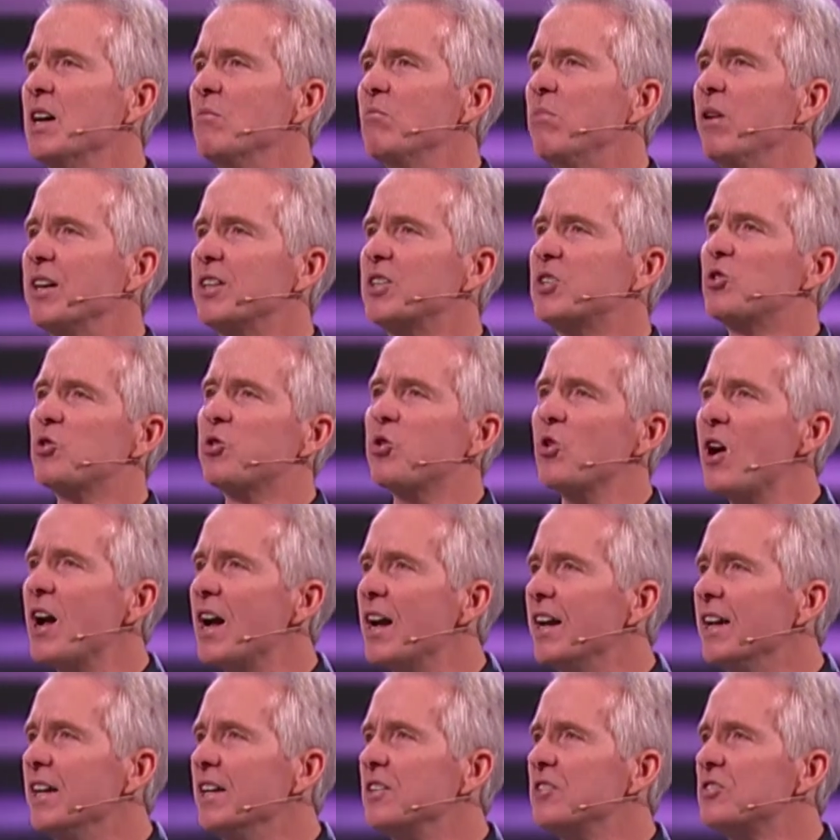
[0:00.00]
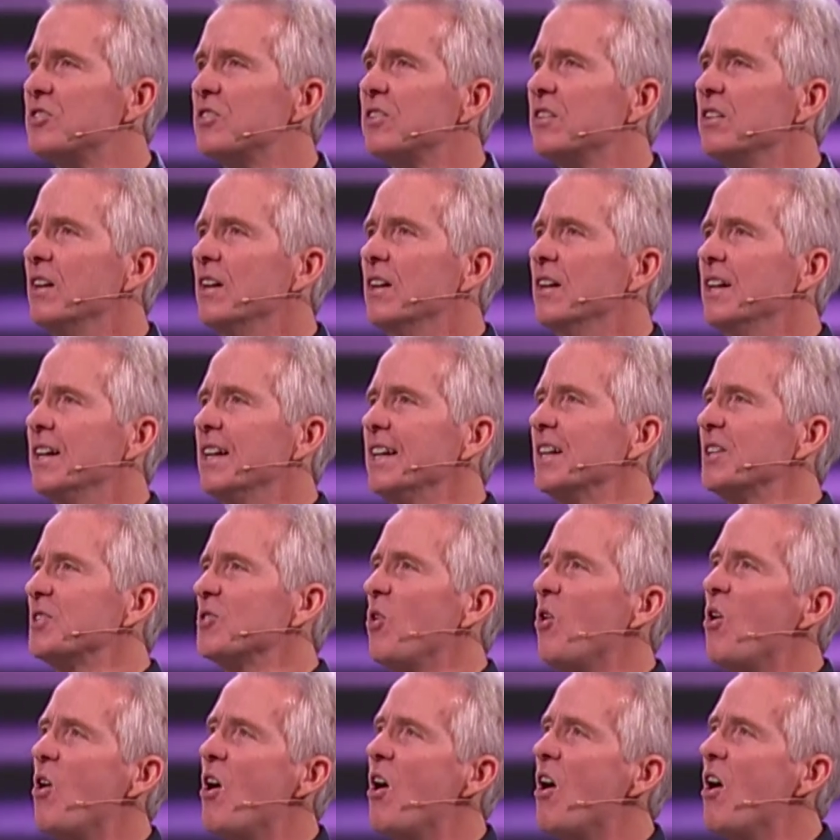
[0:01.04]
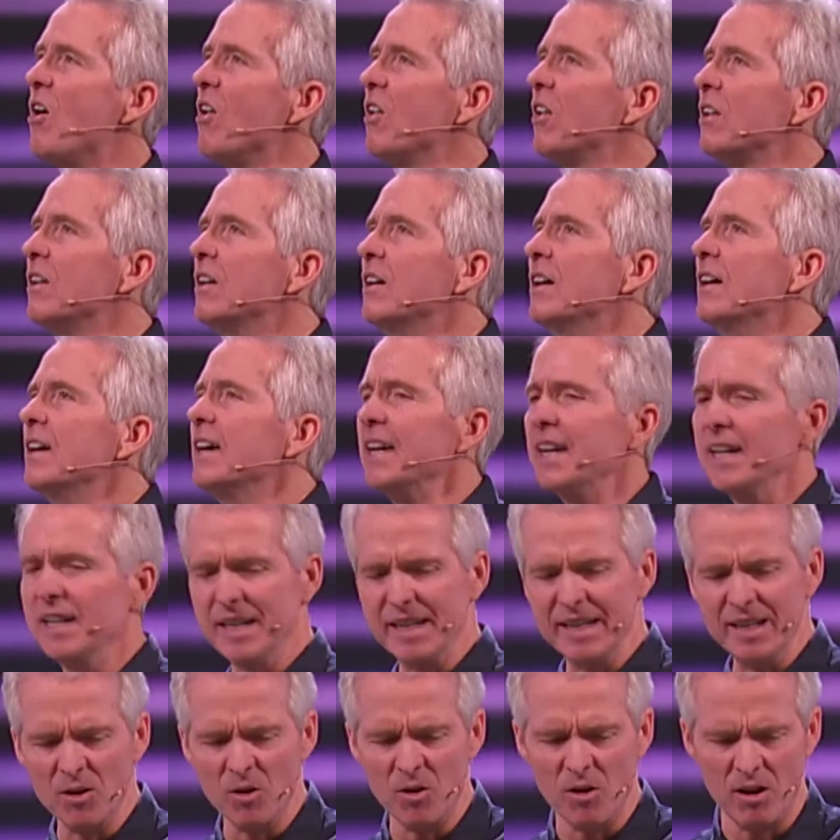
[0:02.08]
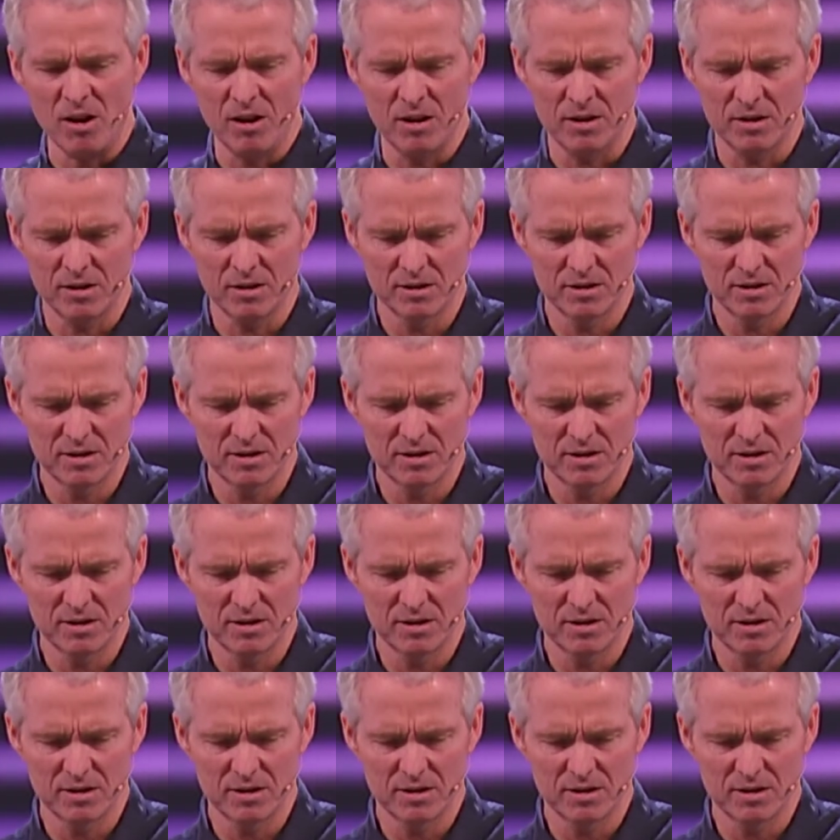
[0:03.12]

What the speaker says: but Christ is all and in all.